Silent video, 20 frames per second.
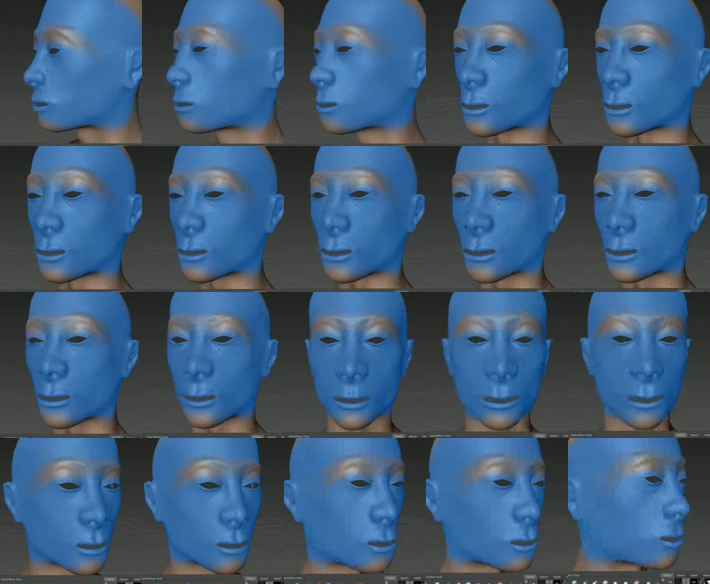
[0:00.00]
You get a
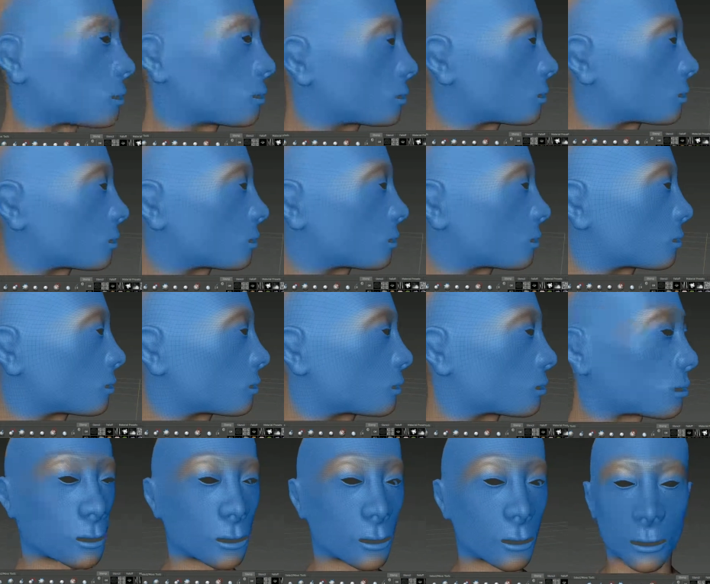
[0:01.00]
different feeling, a
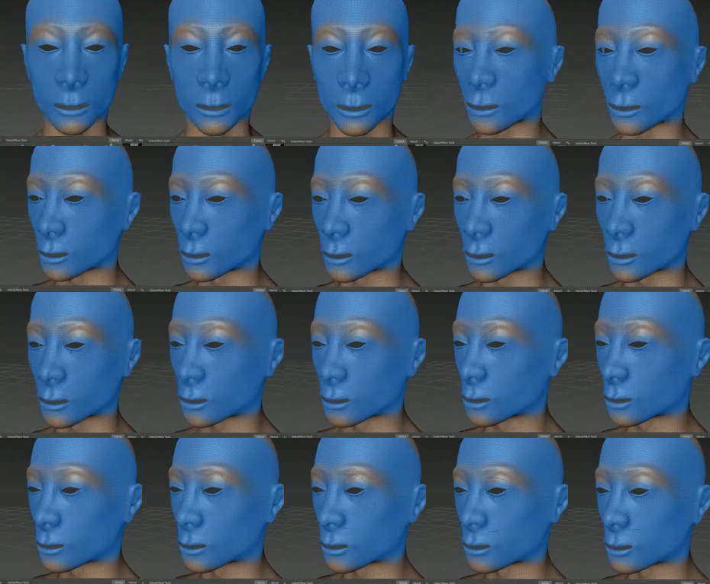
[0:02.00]
feedback from looking at
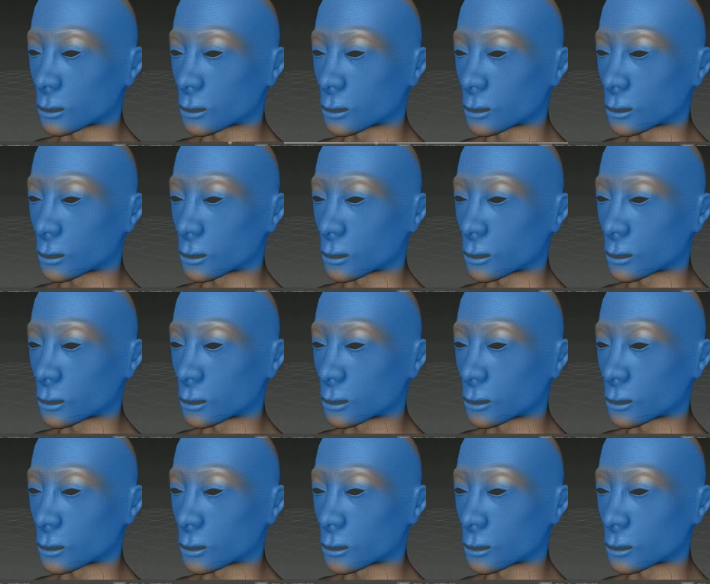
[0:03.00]
him.